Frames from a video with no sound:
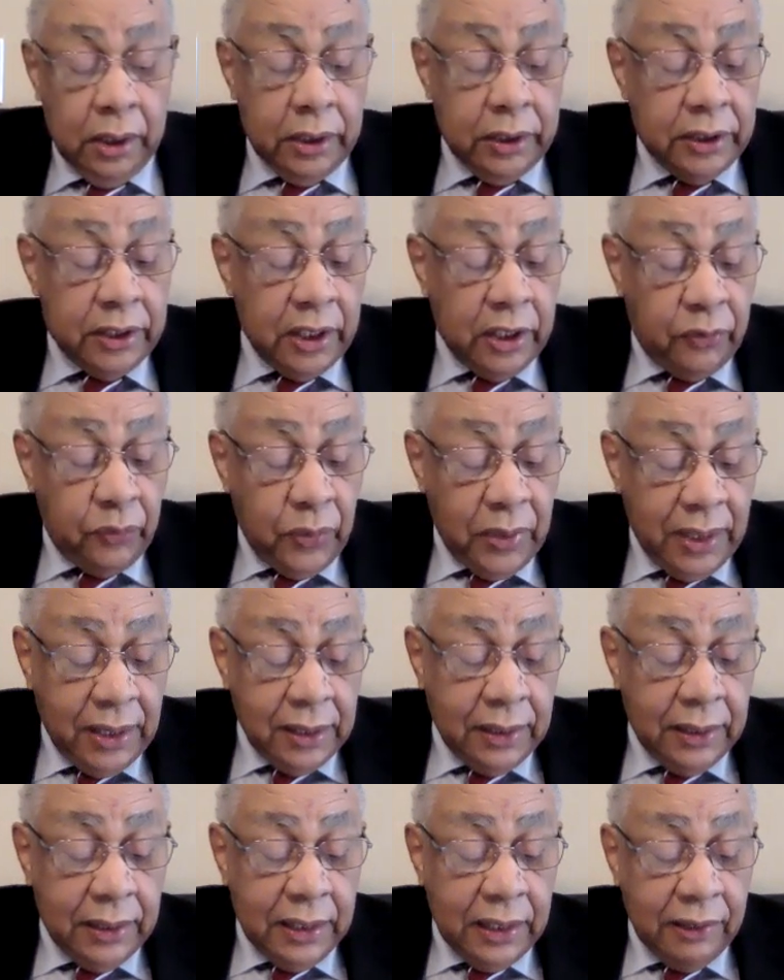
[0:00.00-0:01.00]
"Did
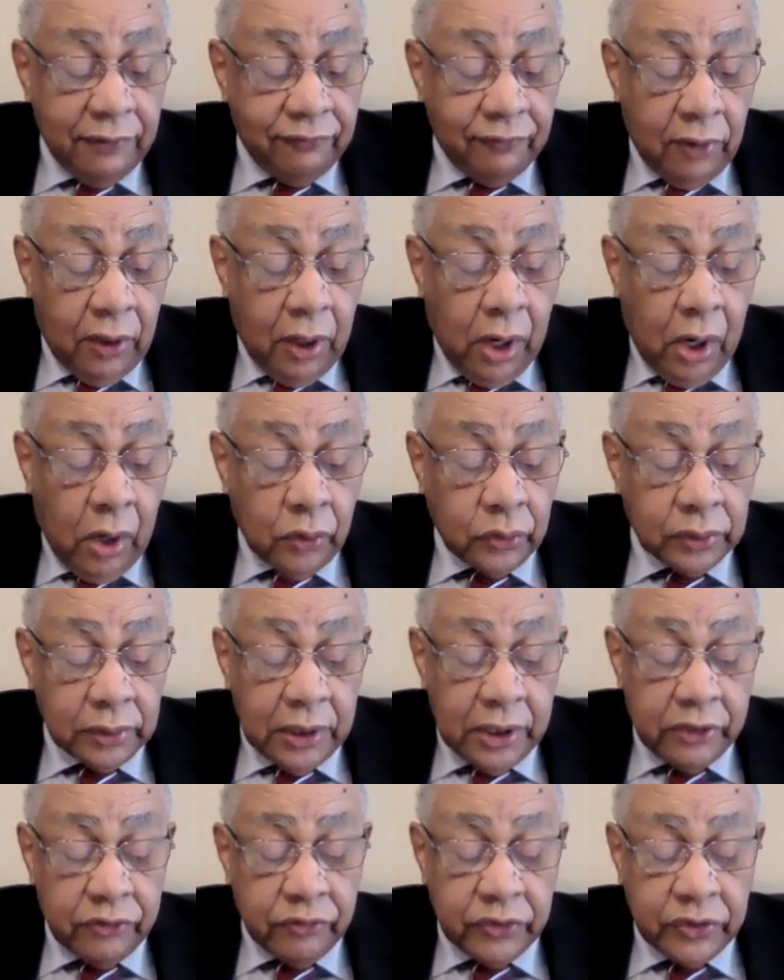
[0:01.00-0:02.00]
we leave out
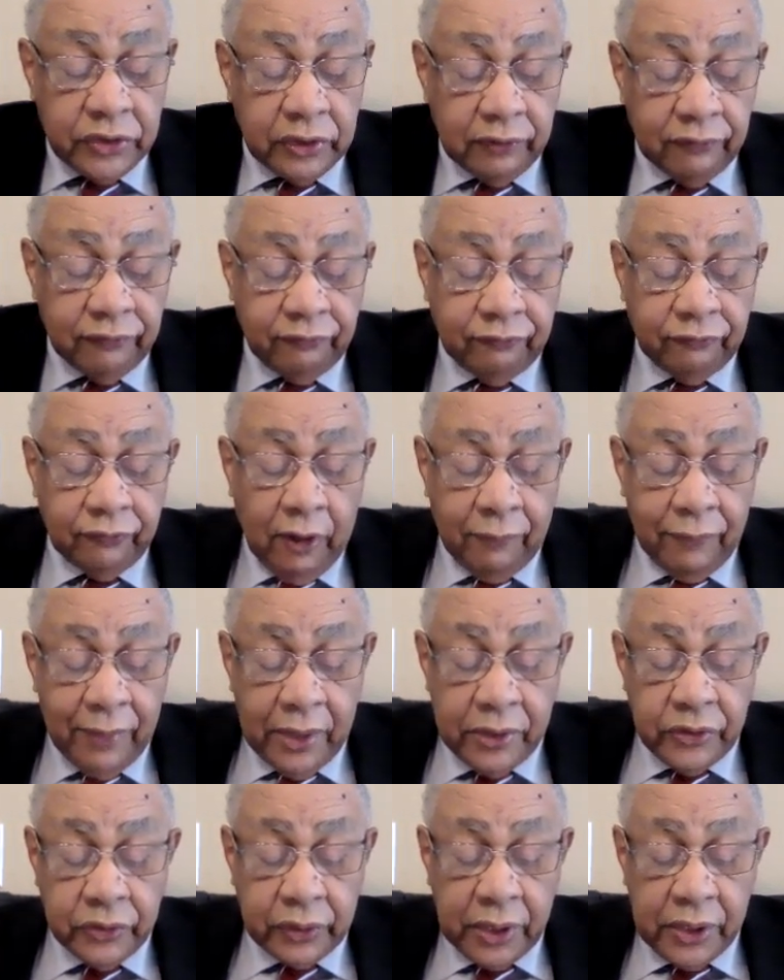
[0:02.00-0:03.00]
literature from
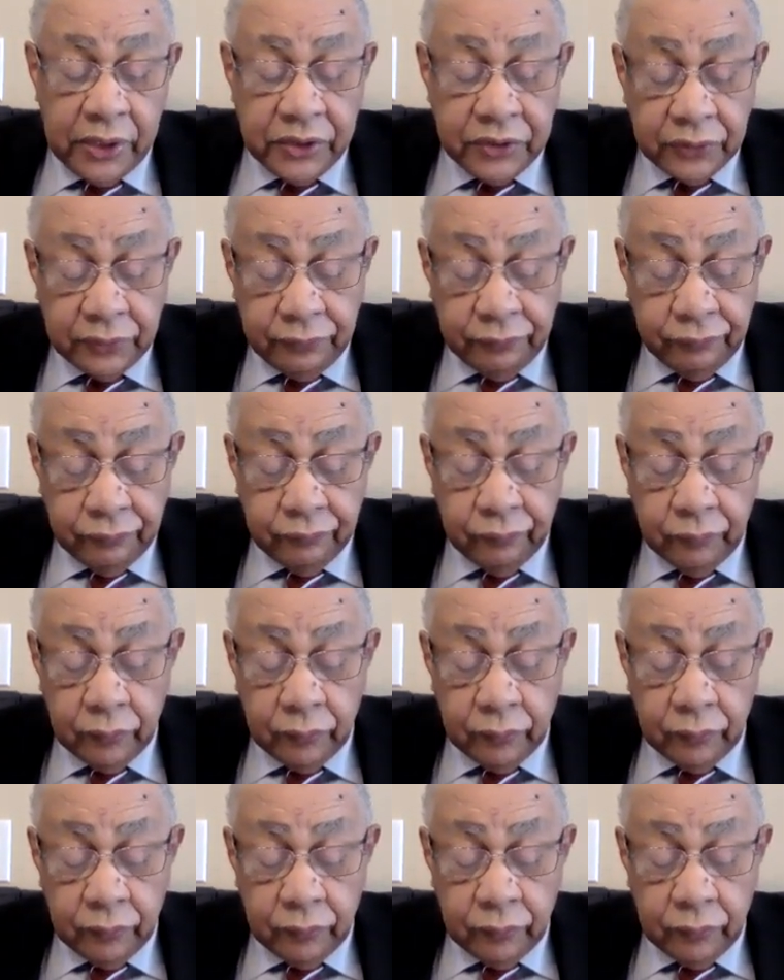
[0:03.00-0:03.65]
education?